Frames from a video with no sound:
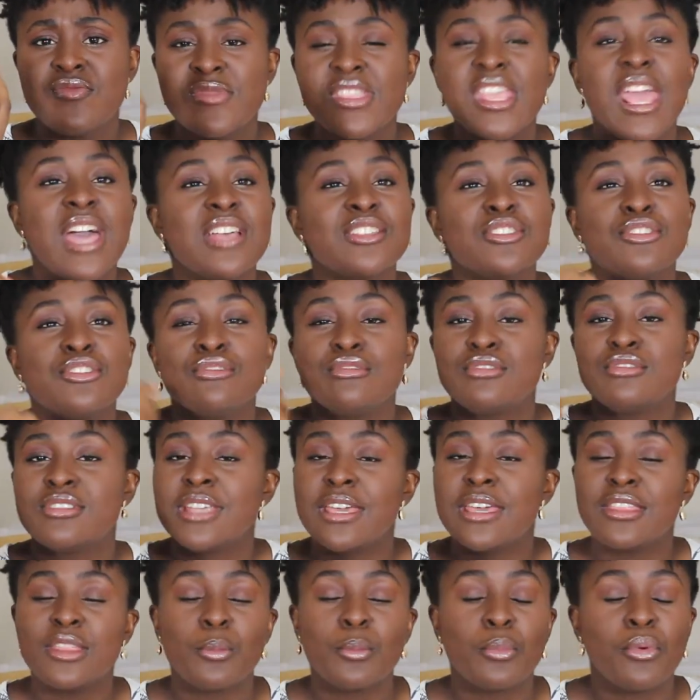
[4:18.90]
yes, you'd
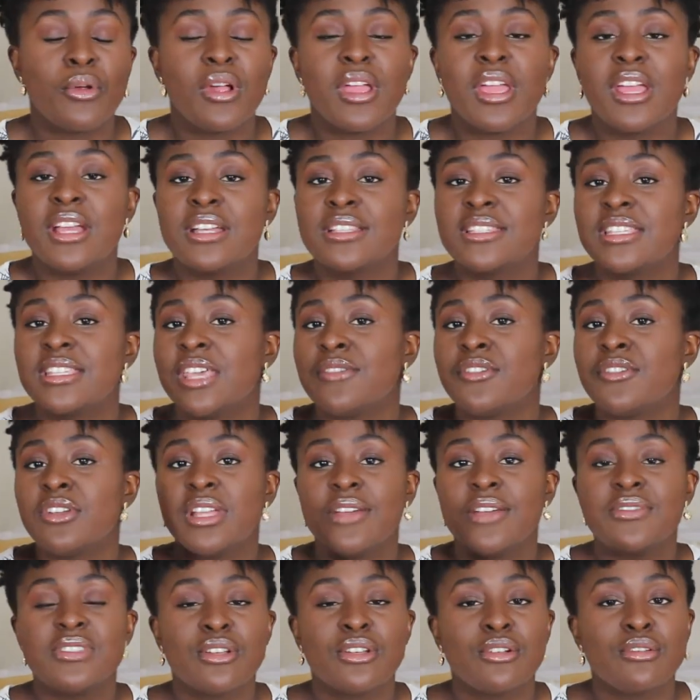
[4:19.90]
say the prayer to give your
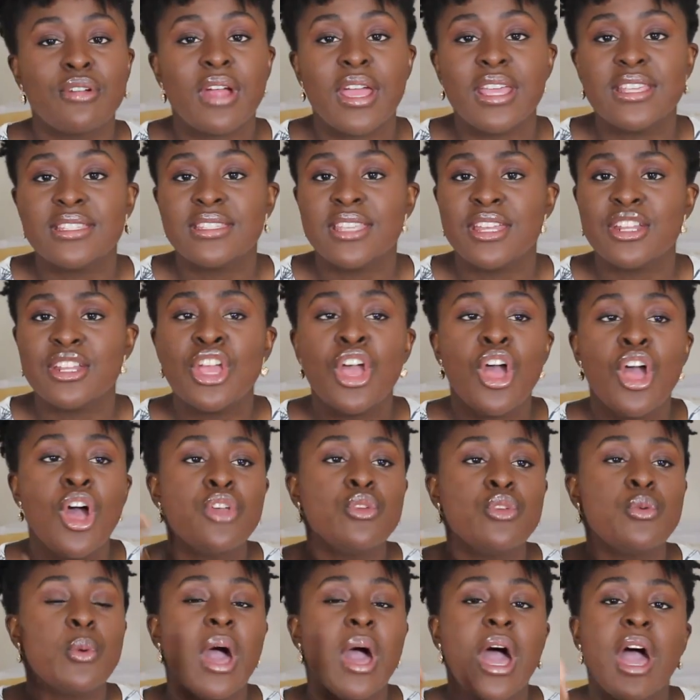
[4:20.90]
life to Christ, and
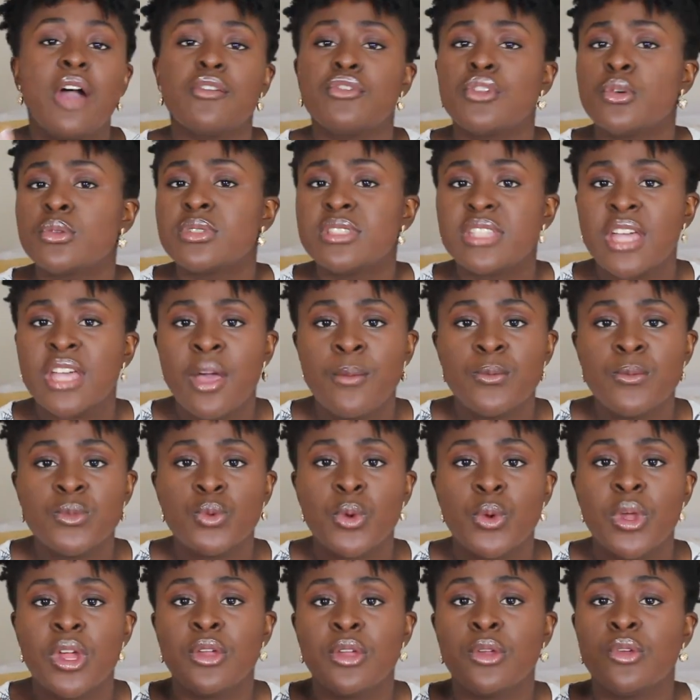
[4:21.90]
you have those
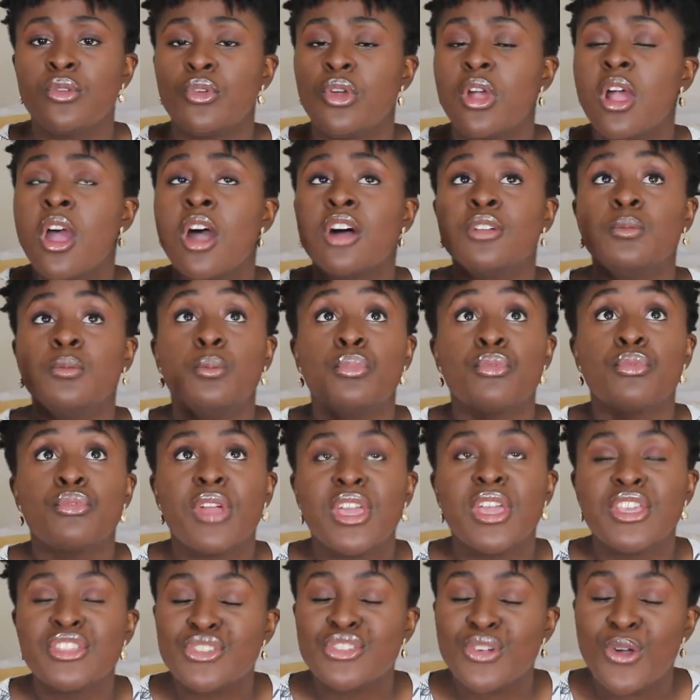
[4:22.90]
times where God
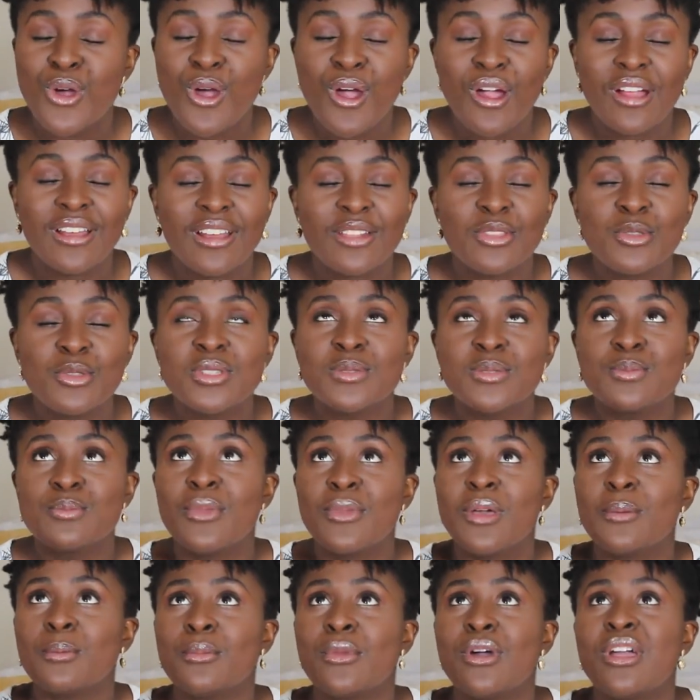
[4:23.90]
breaks your heart, and
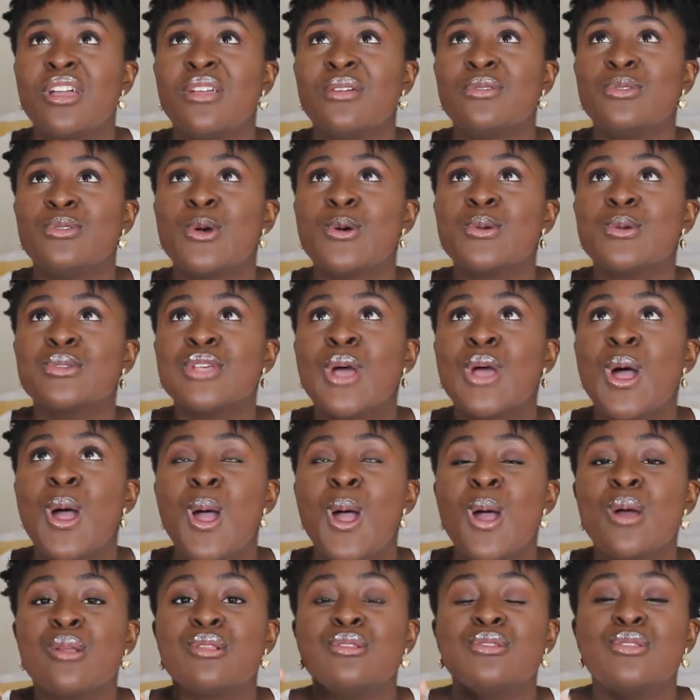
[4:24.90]
those
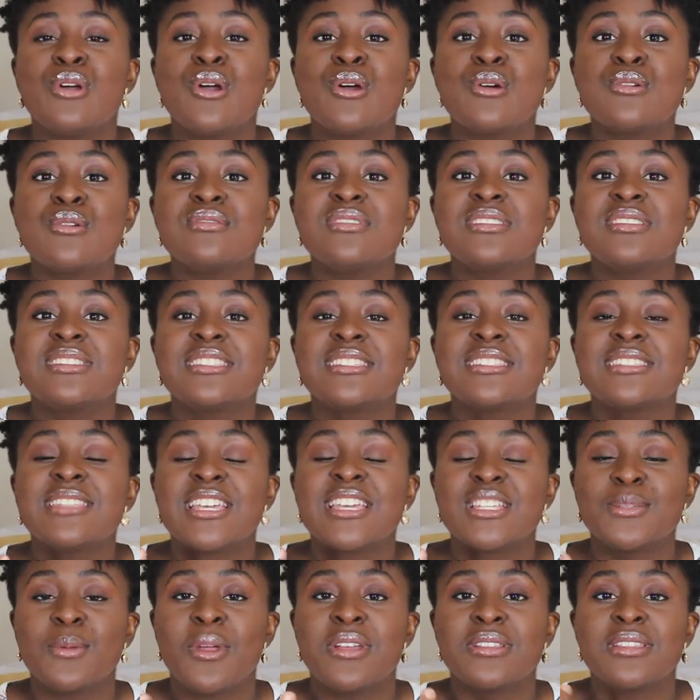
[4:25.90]

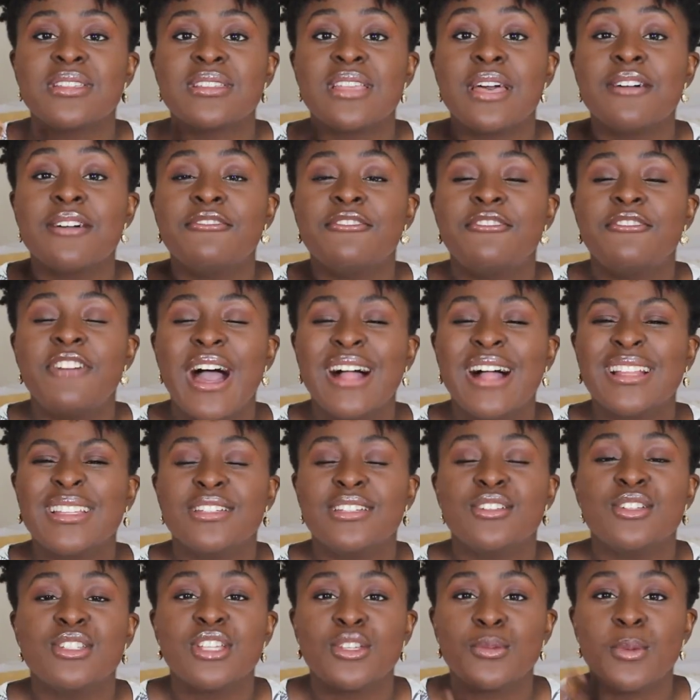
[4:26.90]
experiences are
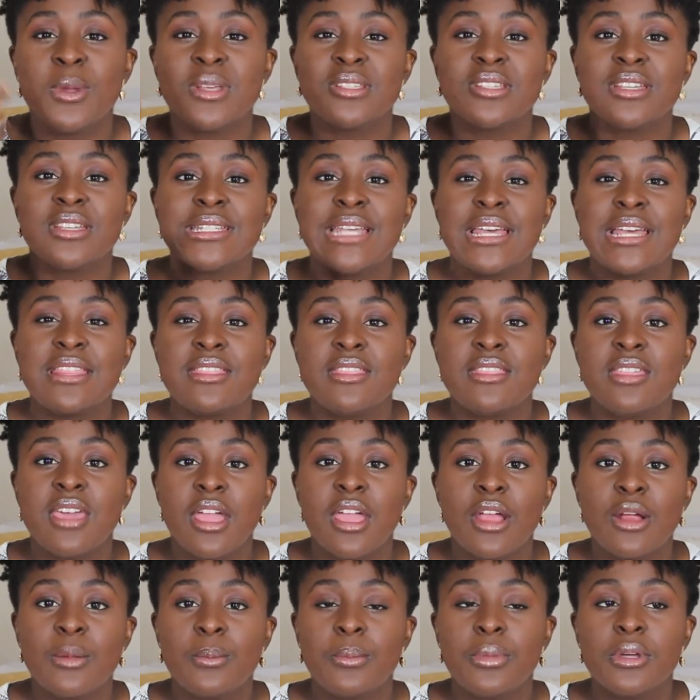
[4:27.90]
valid. Those experiences are
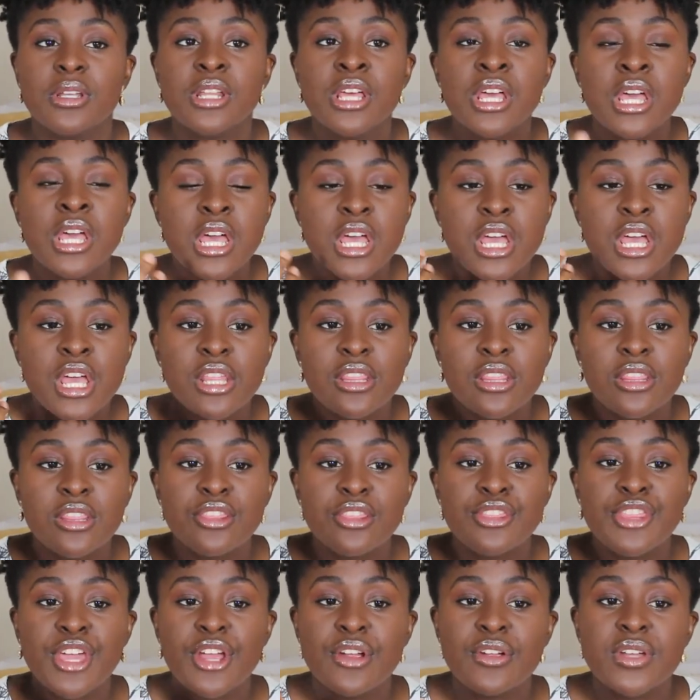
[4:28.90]
there, but
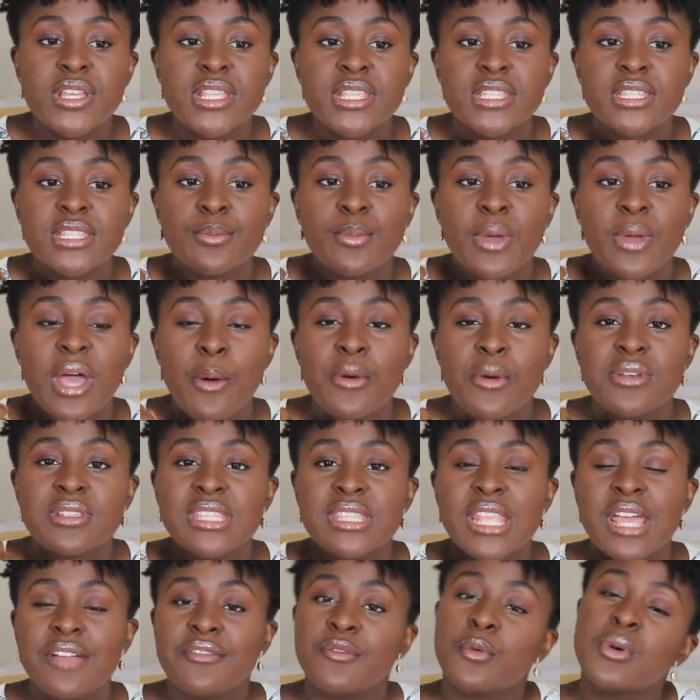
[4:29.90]
I was
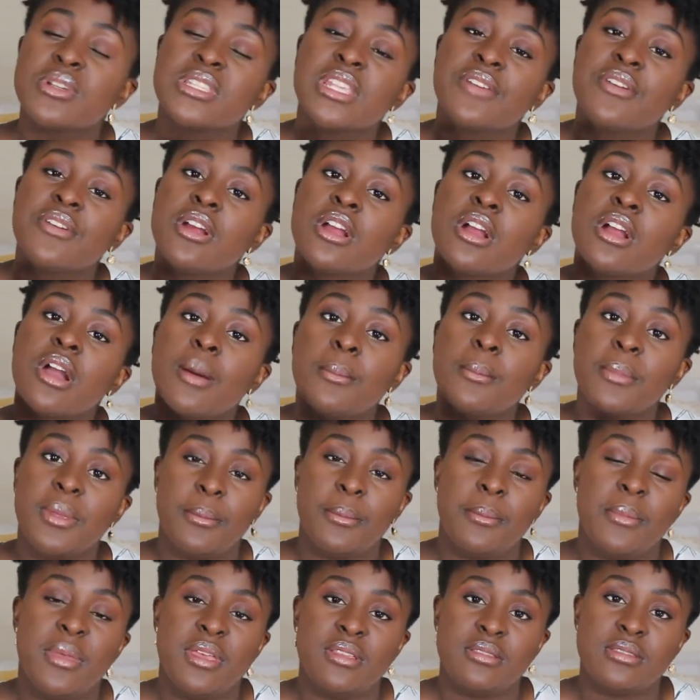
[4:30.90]
never a
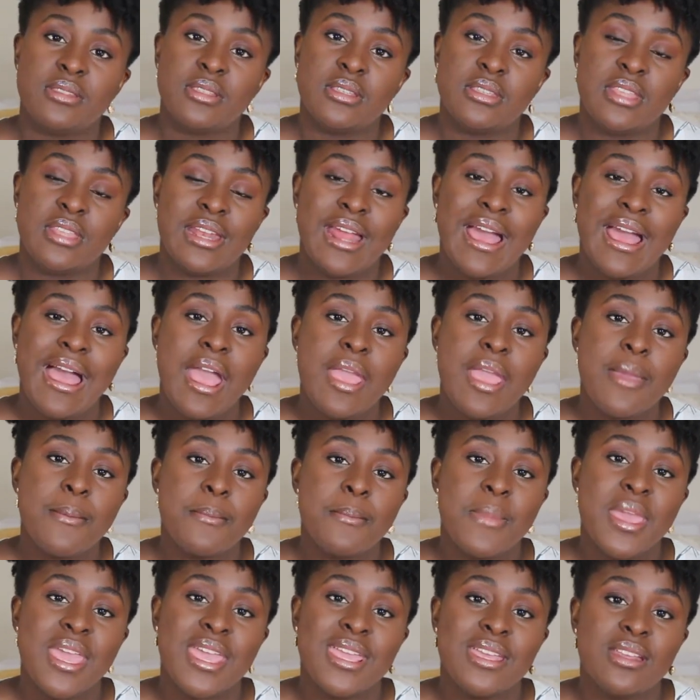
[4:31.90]
commitment that I
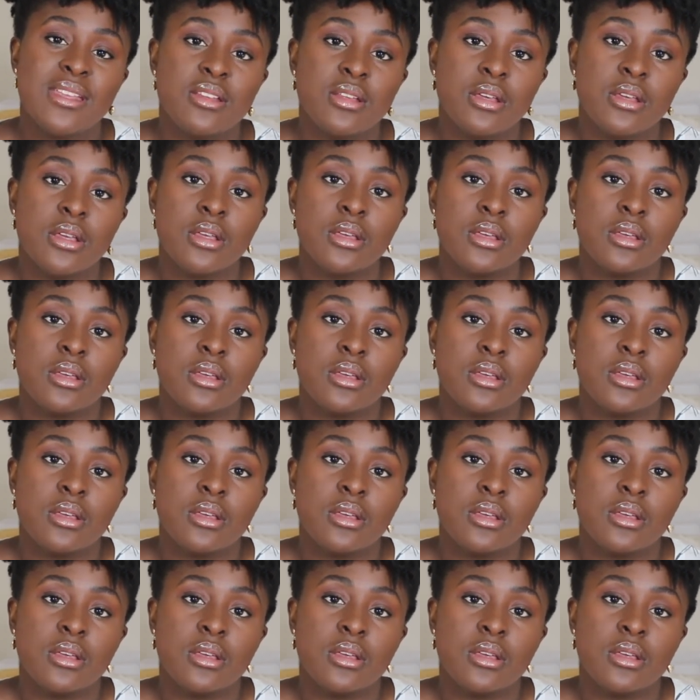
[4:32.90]
made.